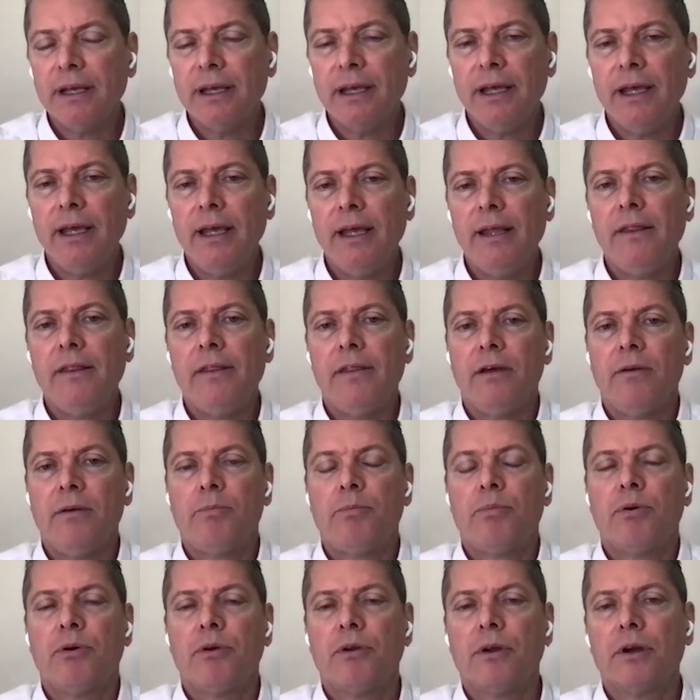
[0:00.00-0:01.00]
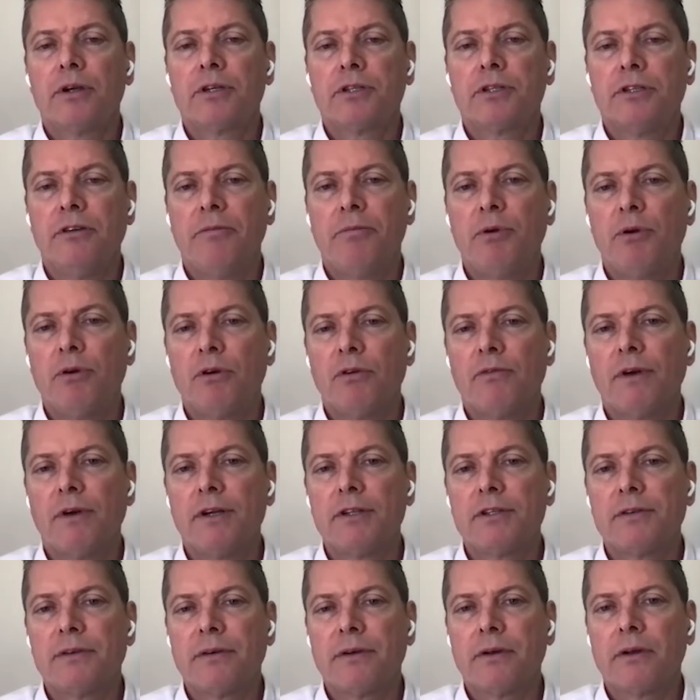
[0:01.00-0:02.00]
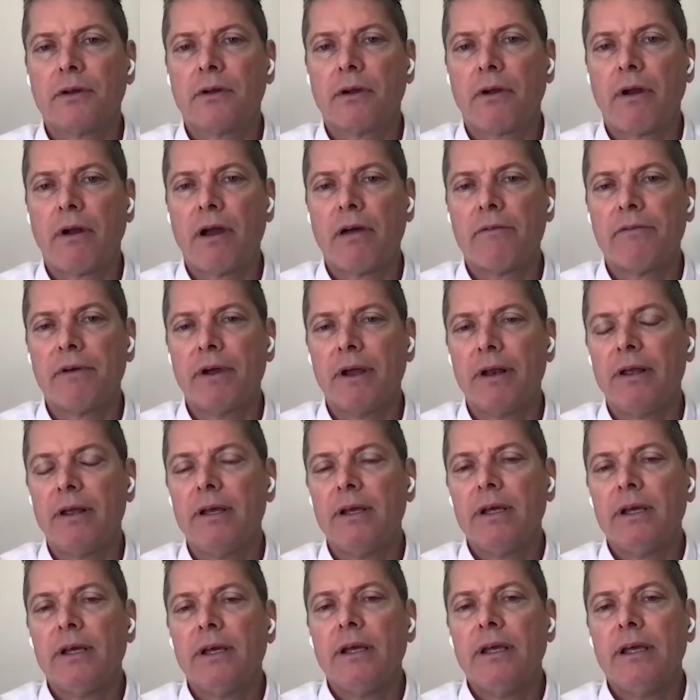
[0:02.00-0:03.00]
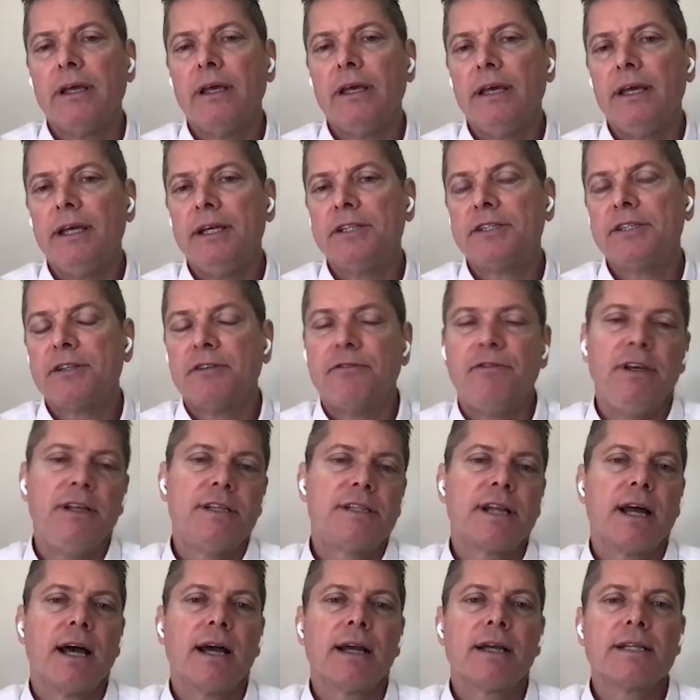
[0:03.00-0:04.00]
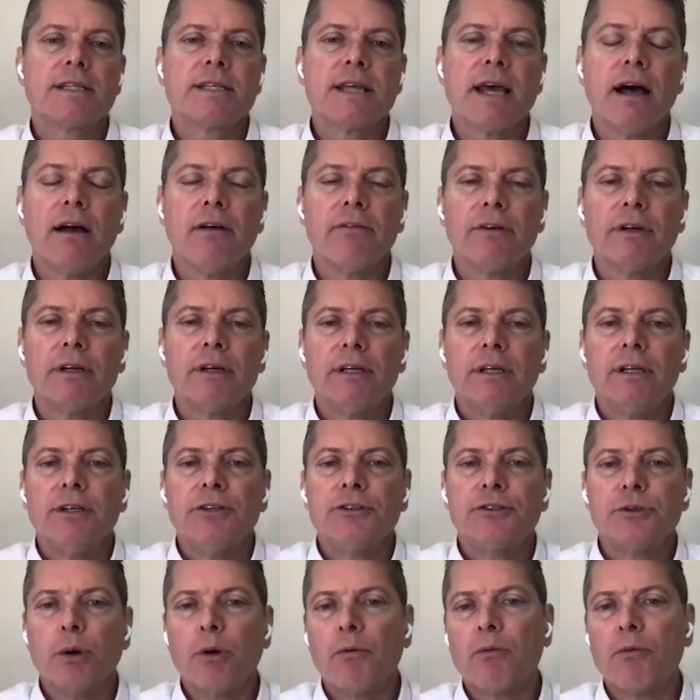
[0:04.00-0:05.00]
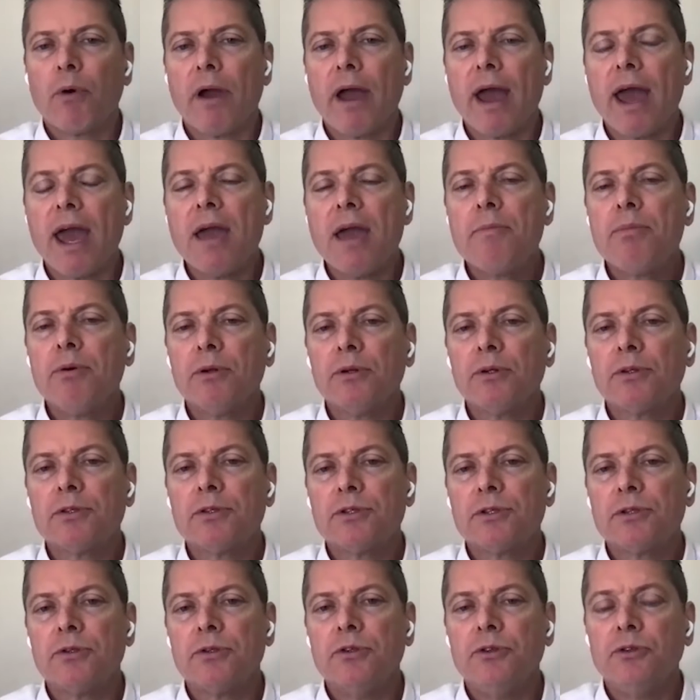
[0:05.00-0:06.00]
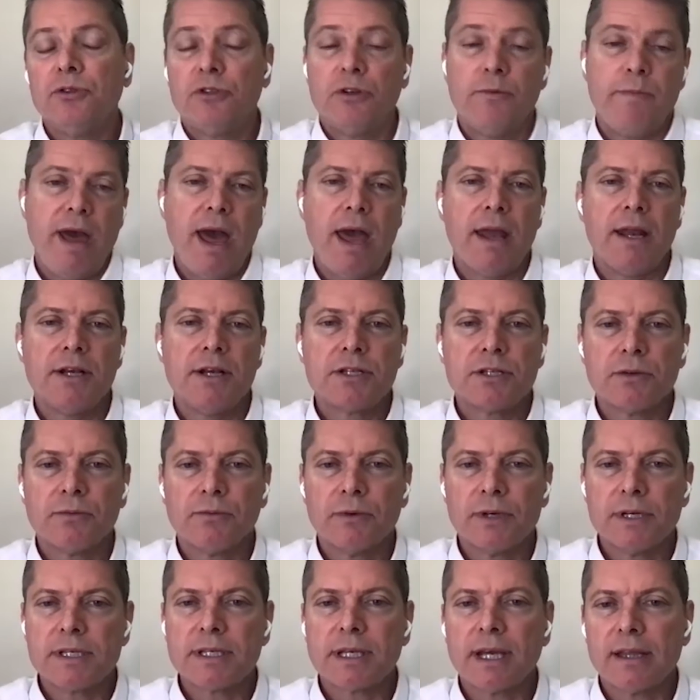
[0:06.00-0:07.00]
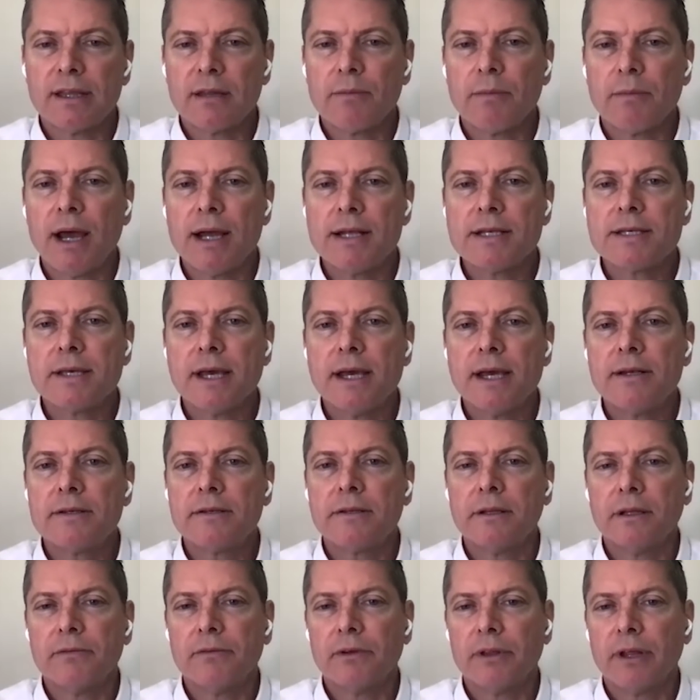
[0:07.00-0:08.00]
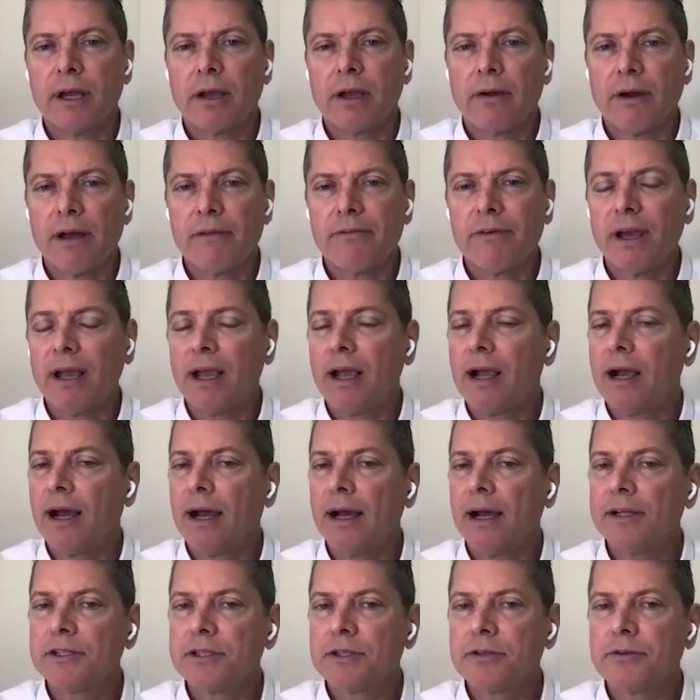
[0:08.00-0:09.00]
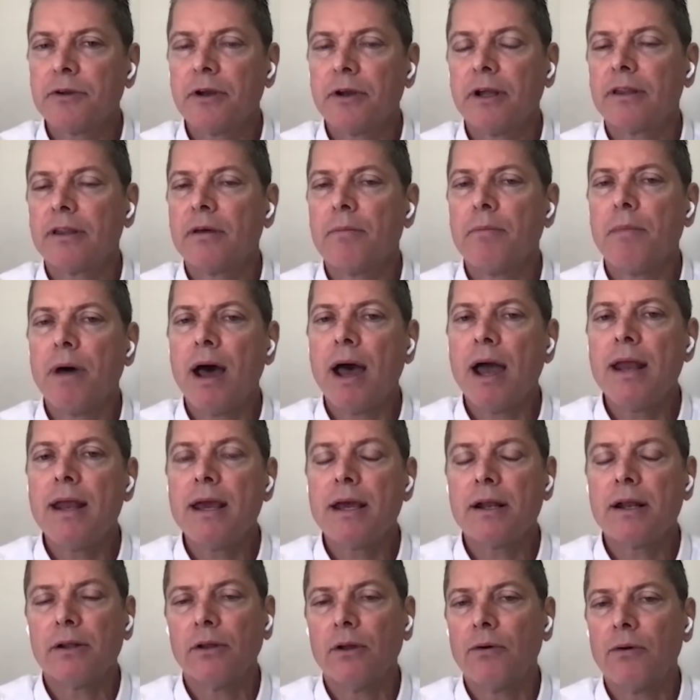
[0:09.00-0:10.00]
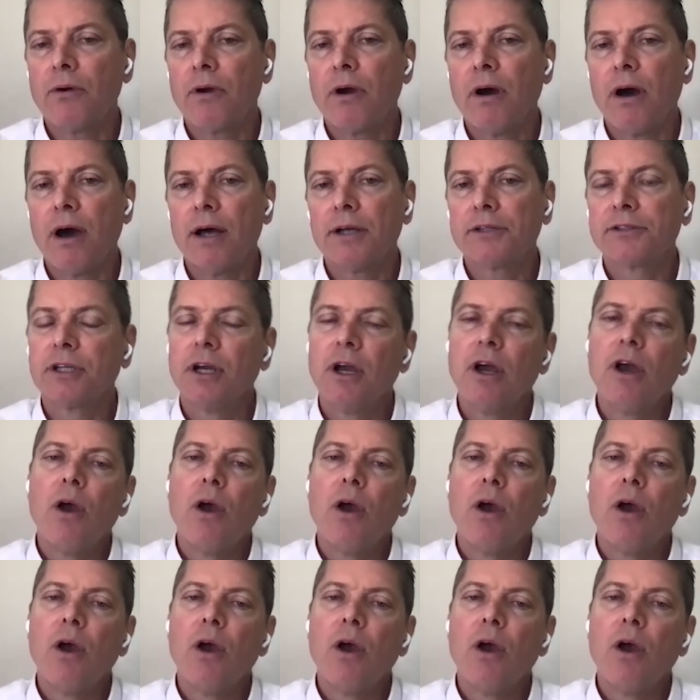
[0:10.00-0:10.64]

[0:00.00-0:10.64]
in the production of purified spherical graphite is the feedstock itself. So if we're able to manage the risk at the mine site, deliver that graphite concentrate at the mine at a low cost,